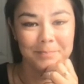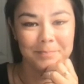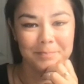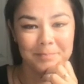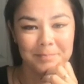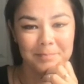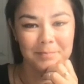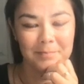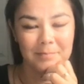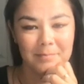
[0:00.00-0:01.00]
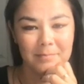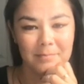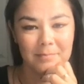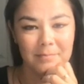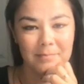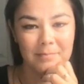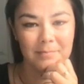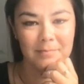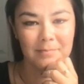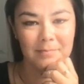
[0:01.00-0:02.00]

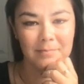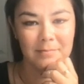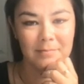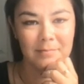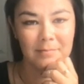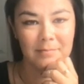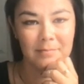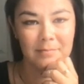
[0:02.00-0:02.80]
(silent)